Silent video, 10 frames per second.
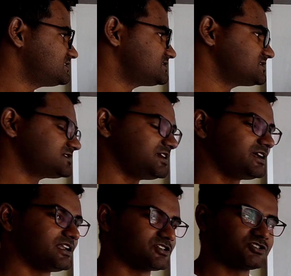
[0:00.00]
This is
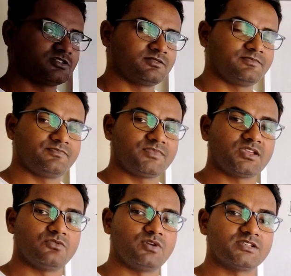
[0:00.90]
English.
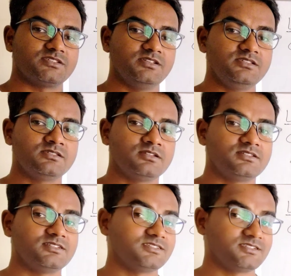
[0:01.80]
What is this?
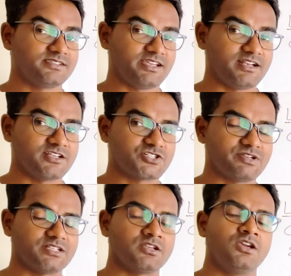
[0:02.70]
This is English,
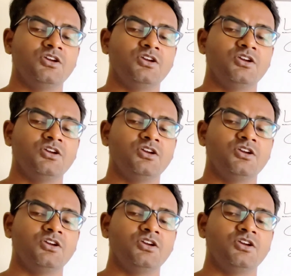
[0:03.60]
right?